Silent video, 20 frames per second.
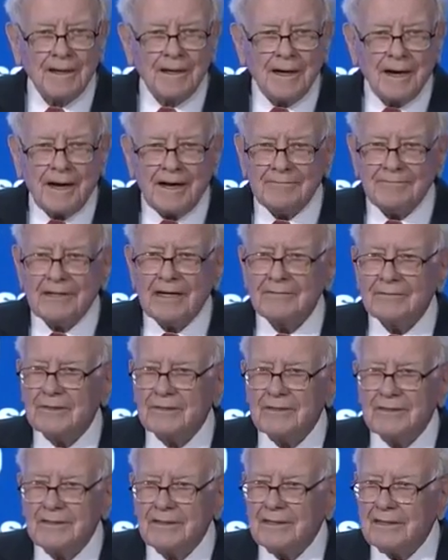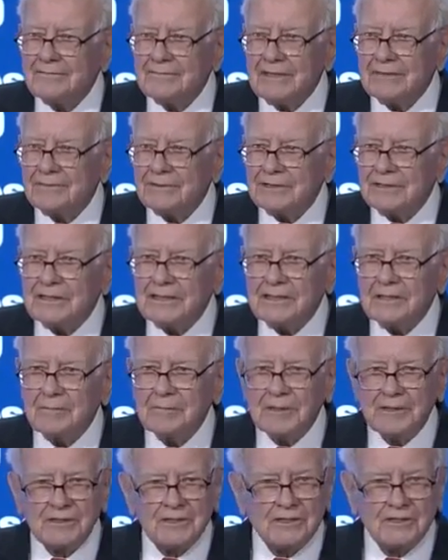I've never seen a
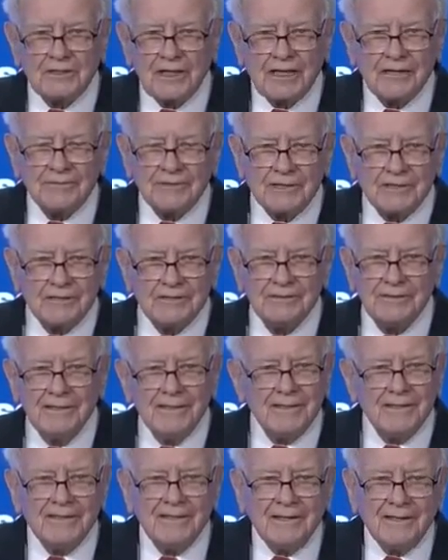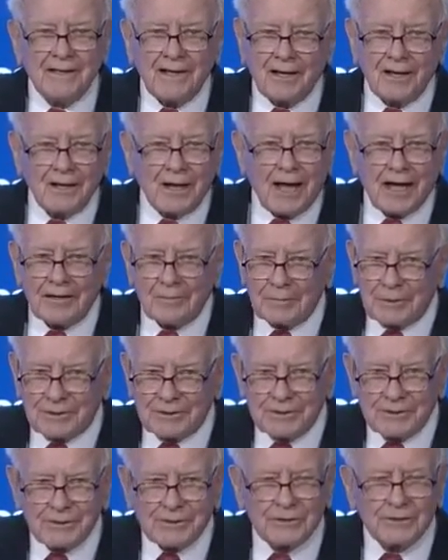business, and I've seen a lot of
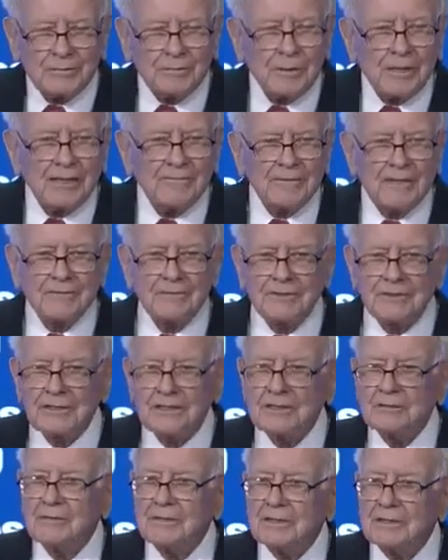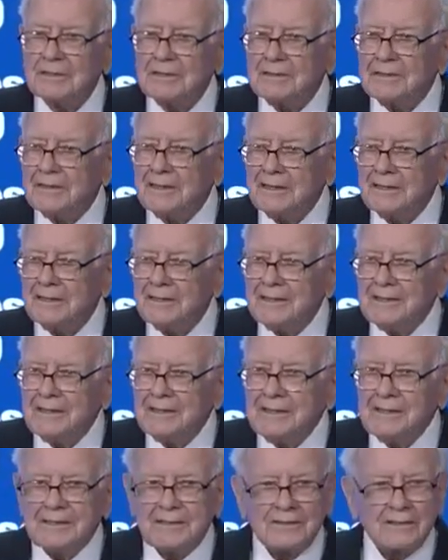businesses, but I've never seen one that
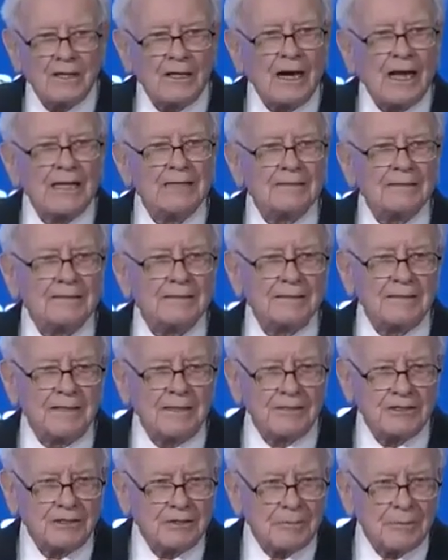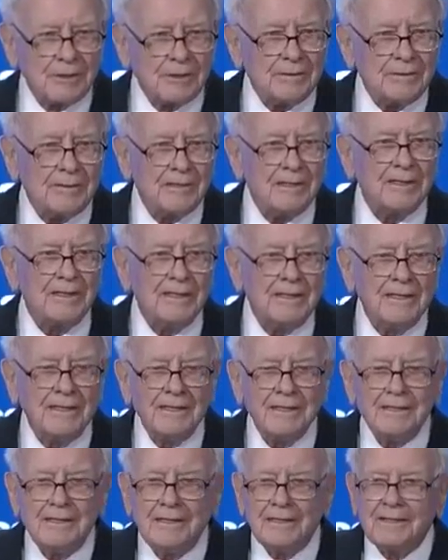delights the customer
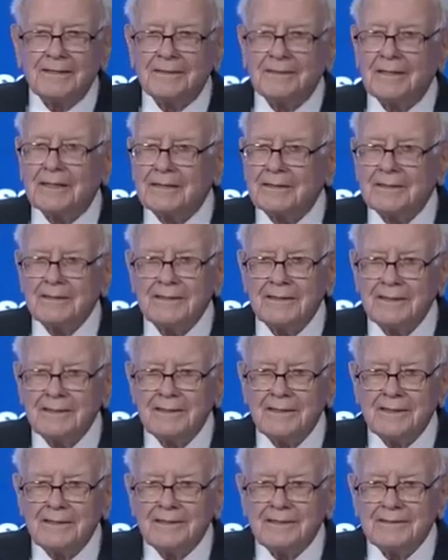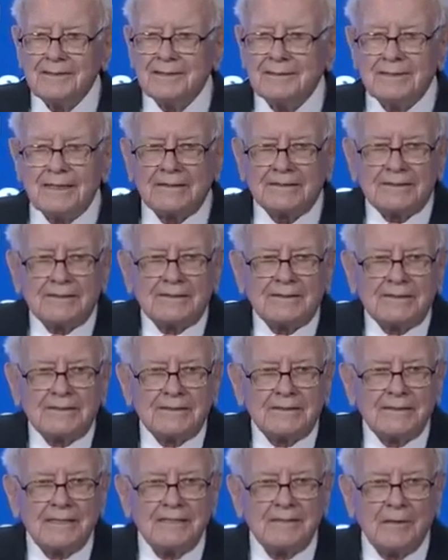that doesn't
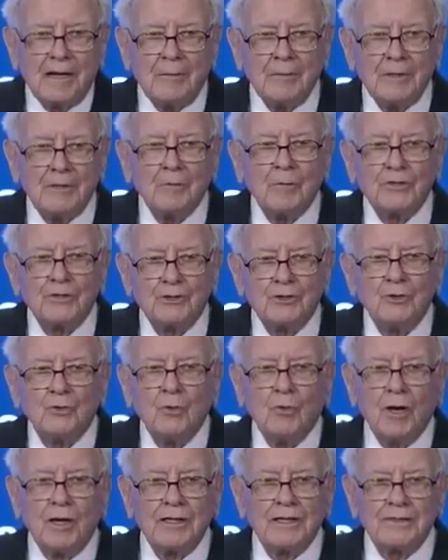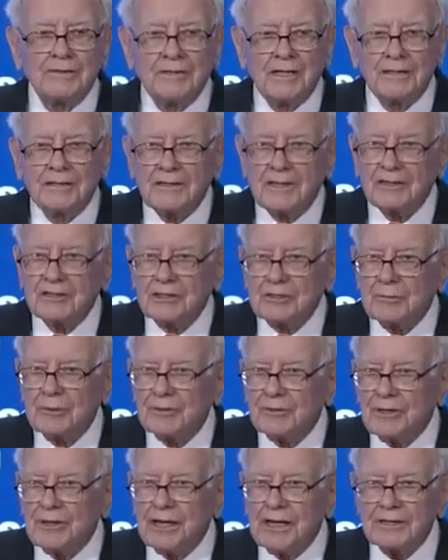succeed. I mean, what you want is that customer
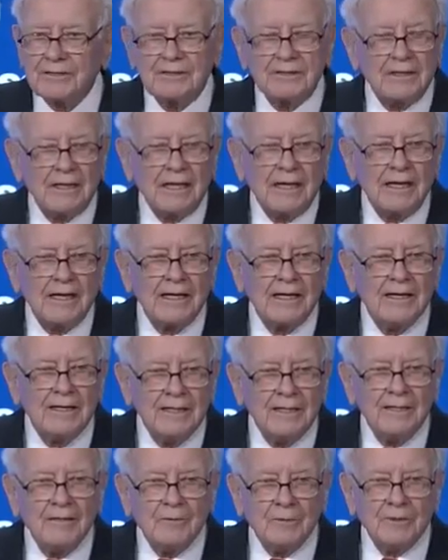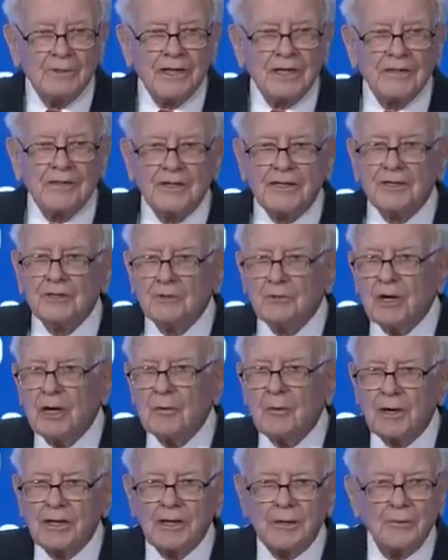the next day when they think, do I
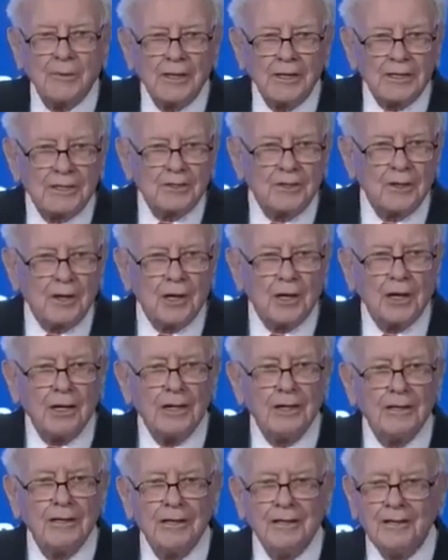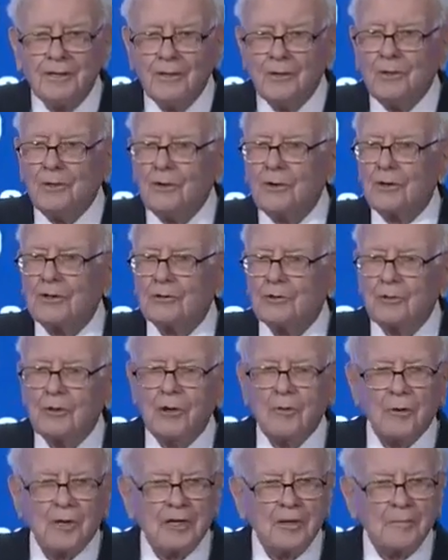want to rent a car or do
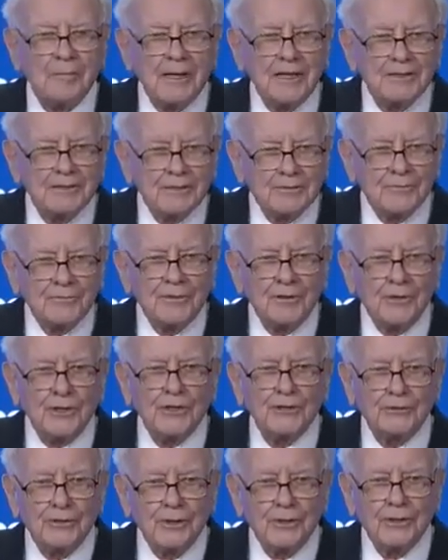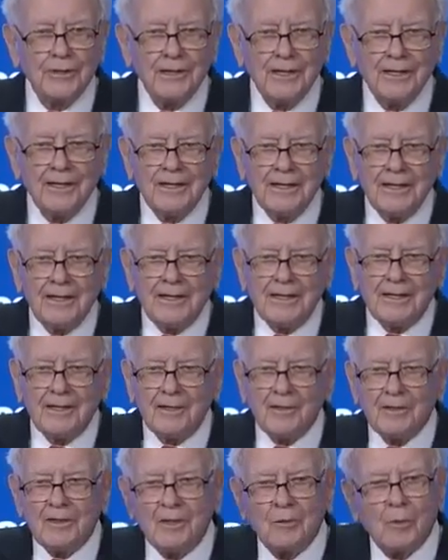I want to buy some furniture?
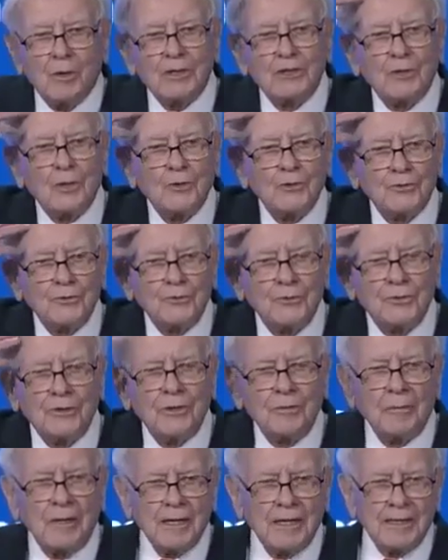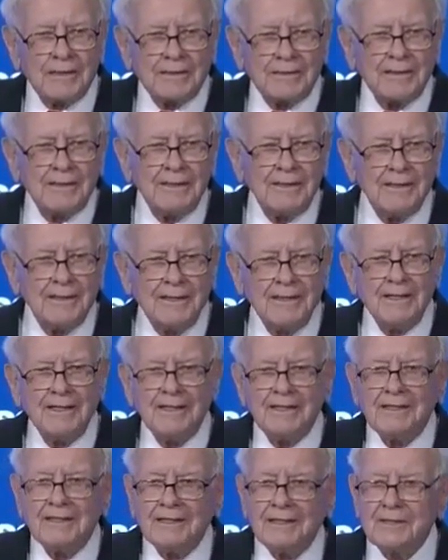What goes through their mind?
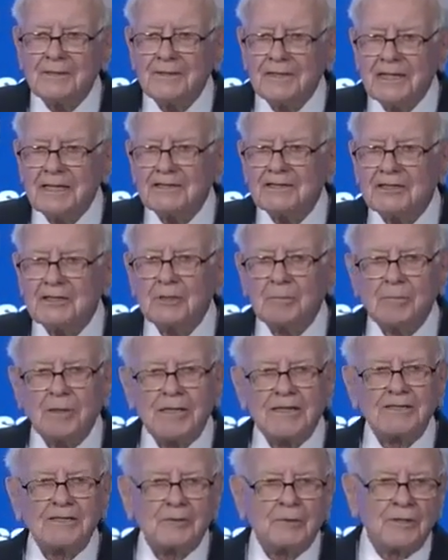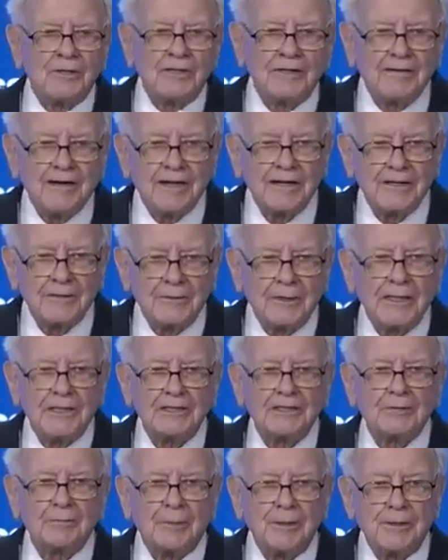It's the place where they've had a great
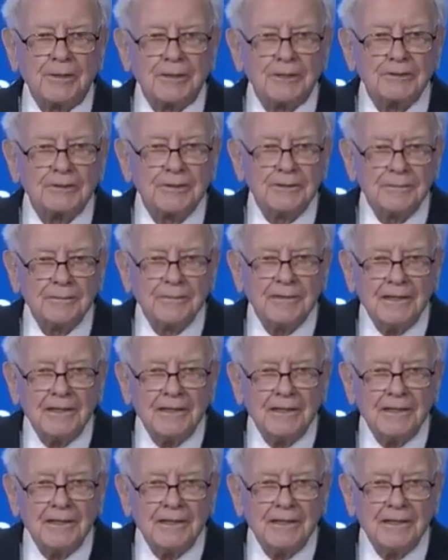experience.